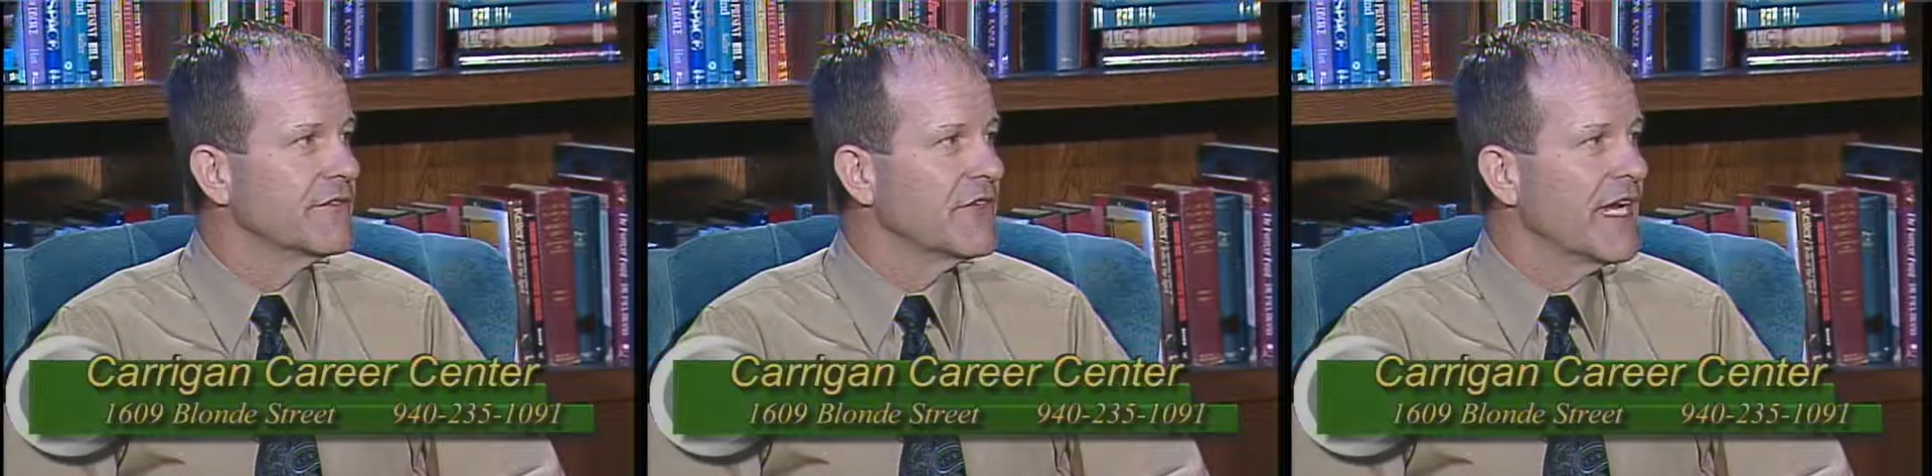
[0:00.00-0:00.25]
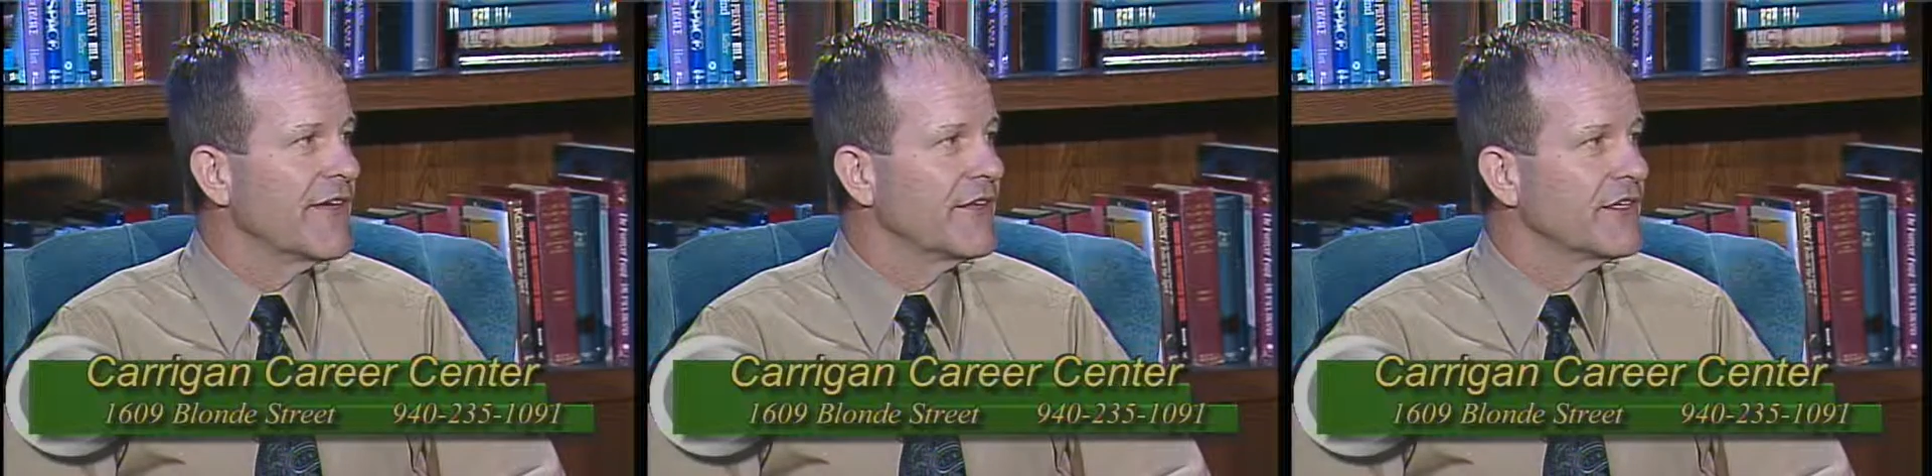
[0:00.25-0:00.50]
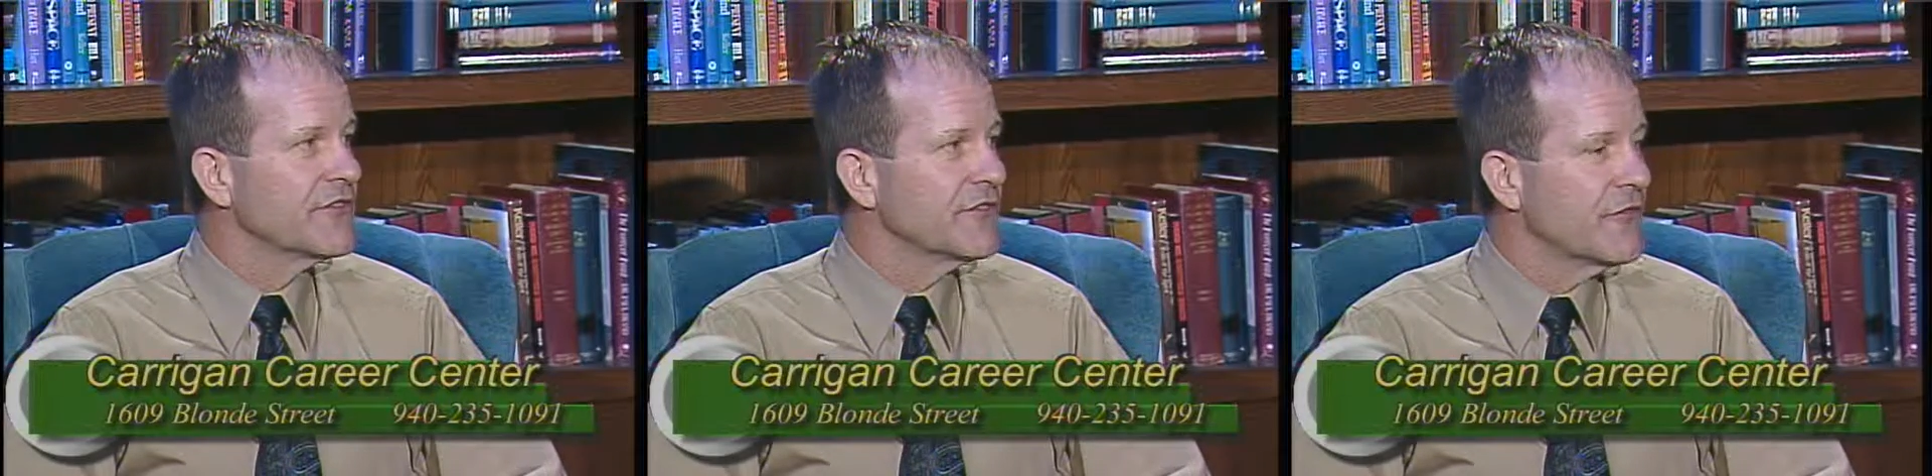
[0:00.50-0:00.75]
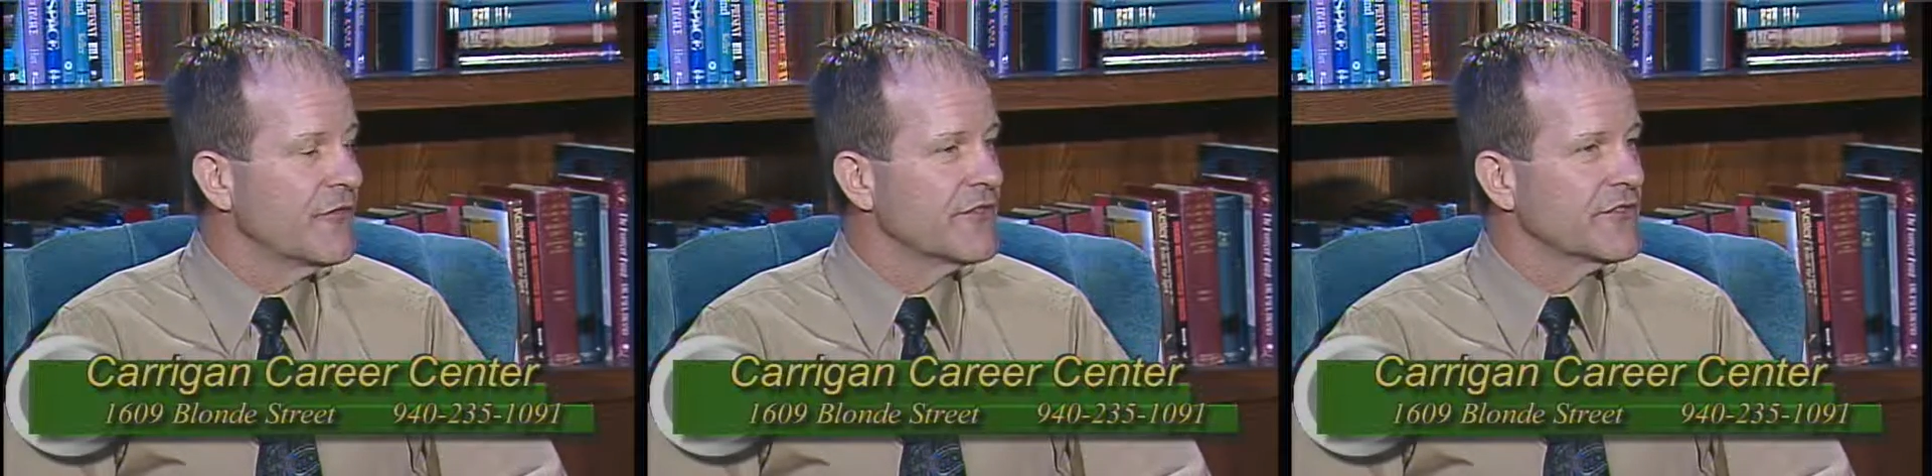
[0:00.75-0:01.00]
driving
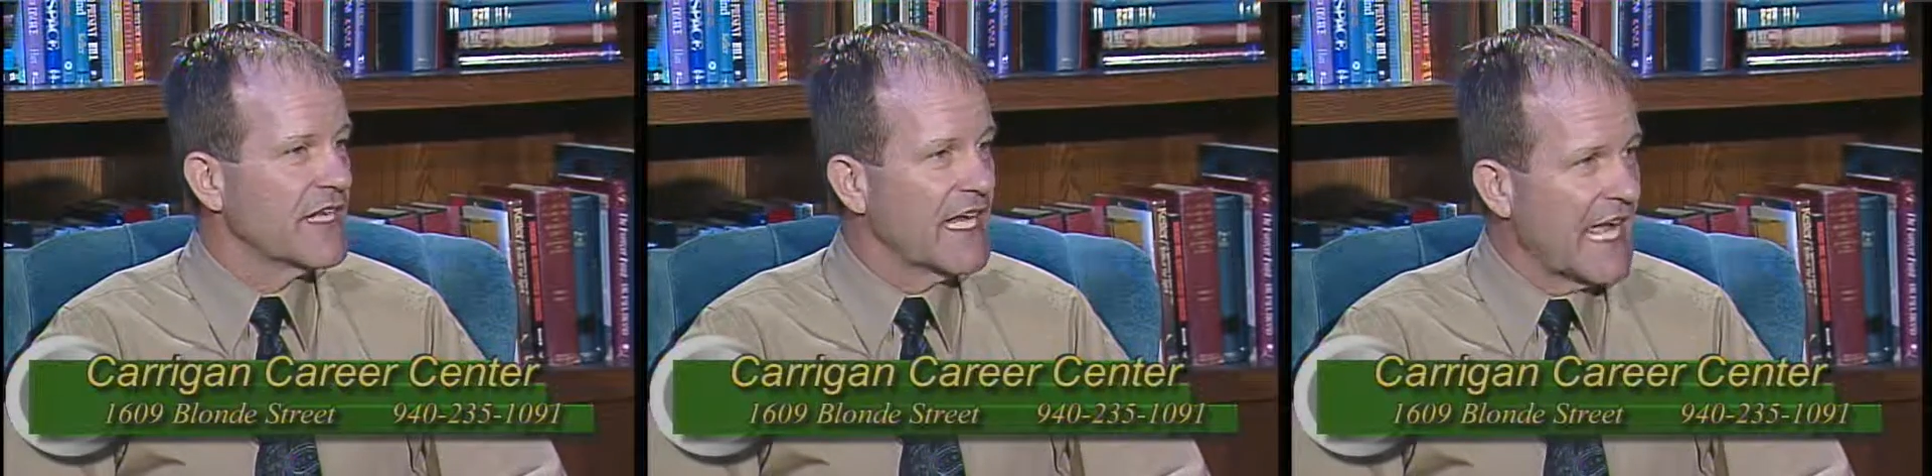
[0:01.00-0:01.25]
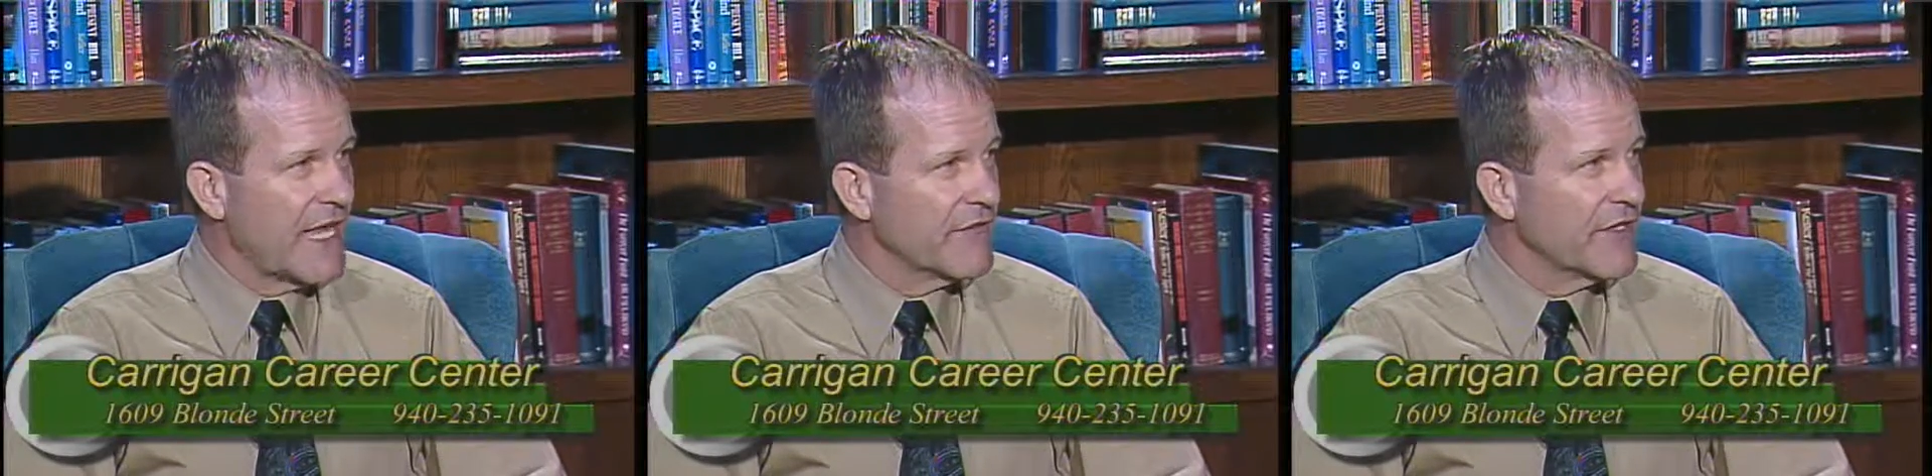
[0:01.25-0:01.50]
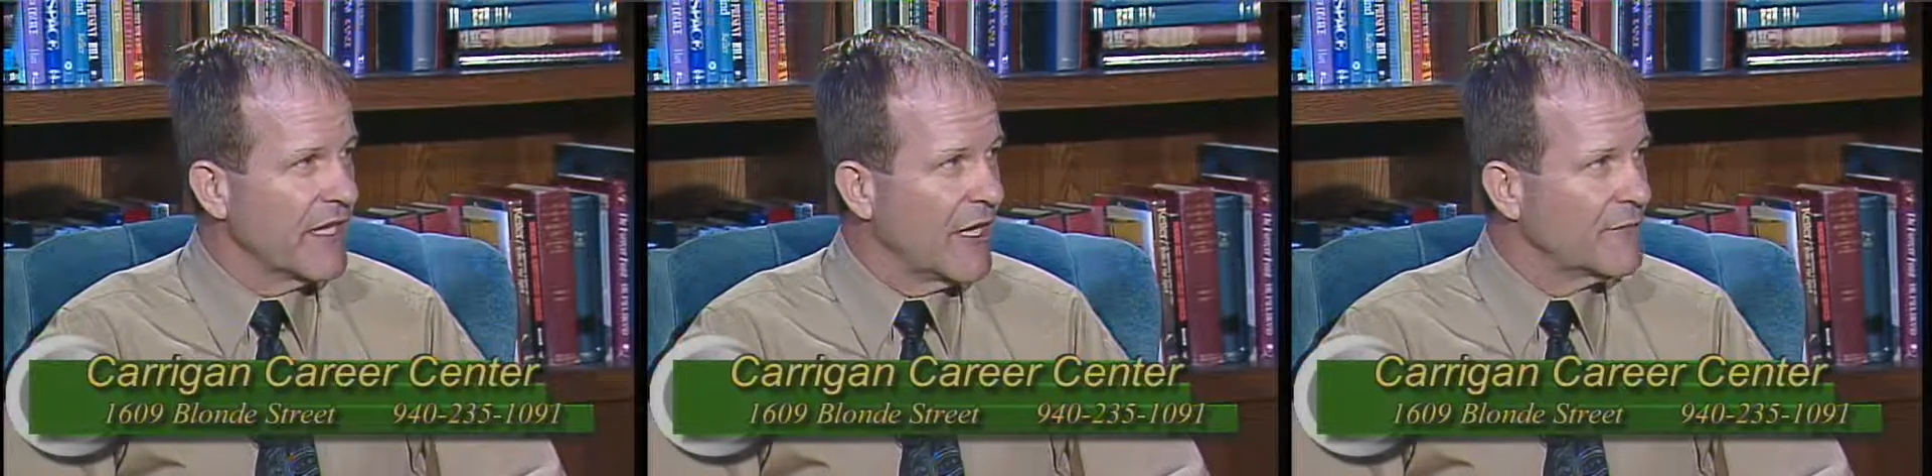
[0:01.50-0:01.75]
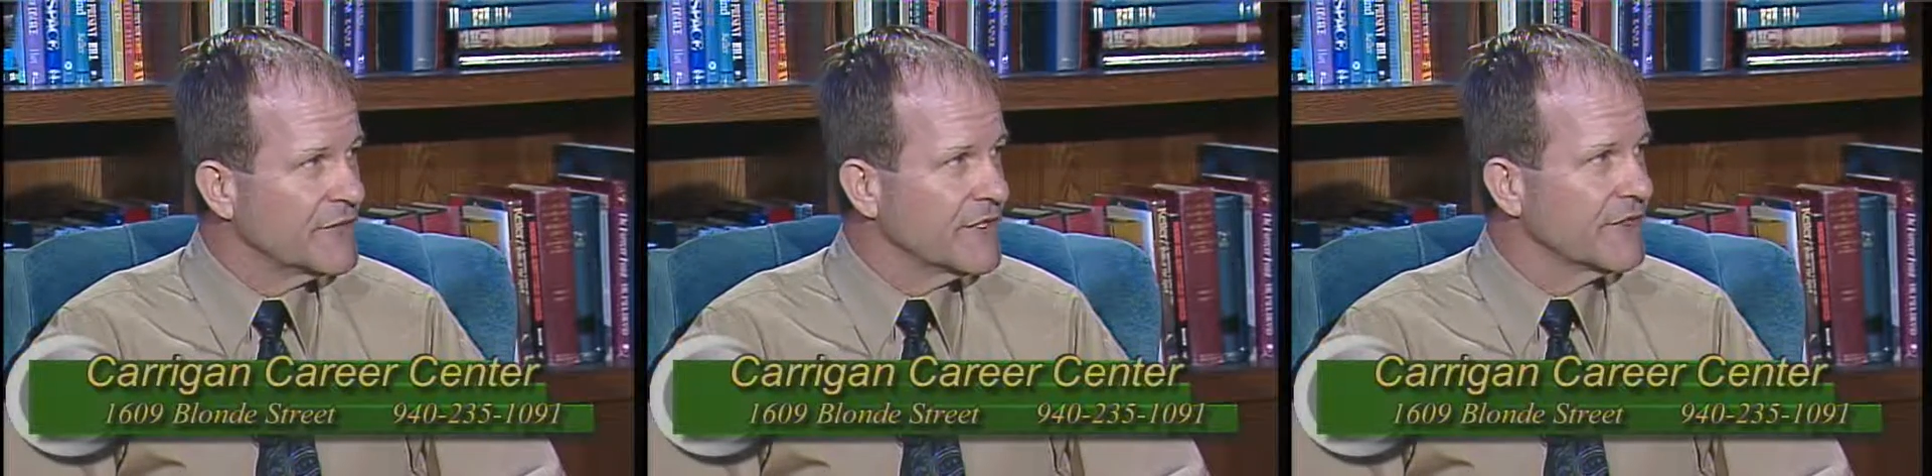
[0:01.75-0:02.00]
students, they have the
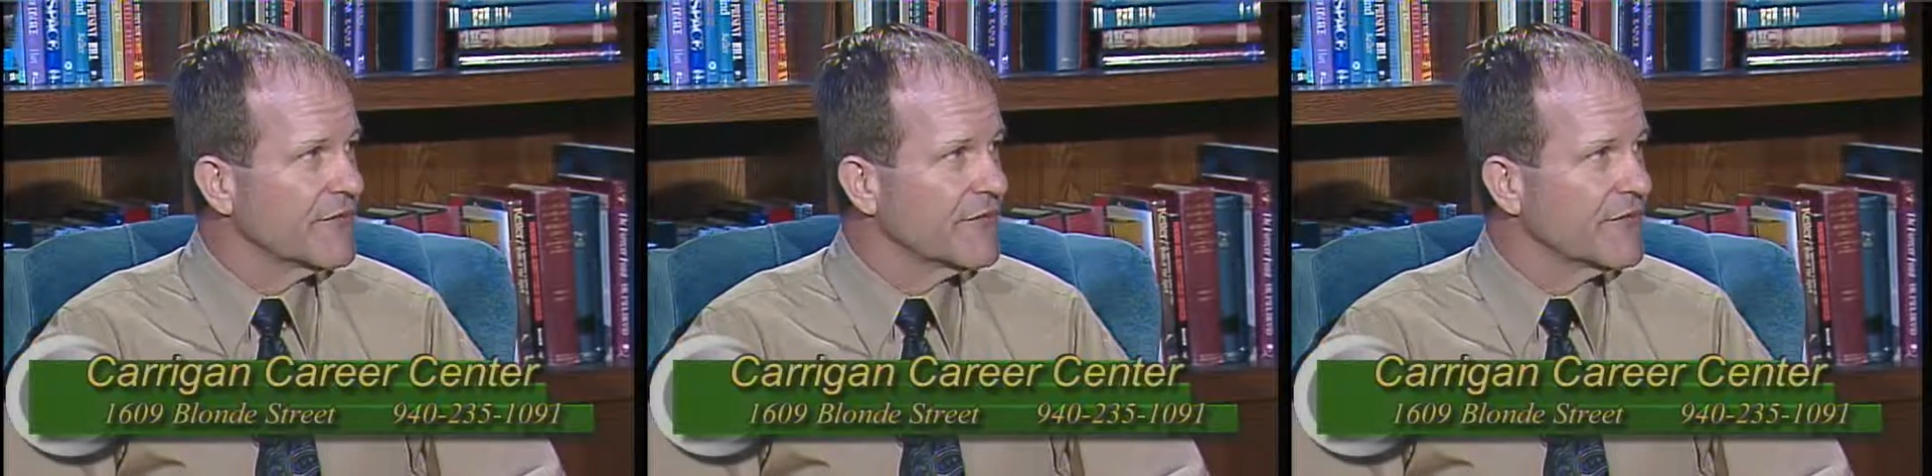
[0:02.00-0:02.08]
option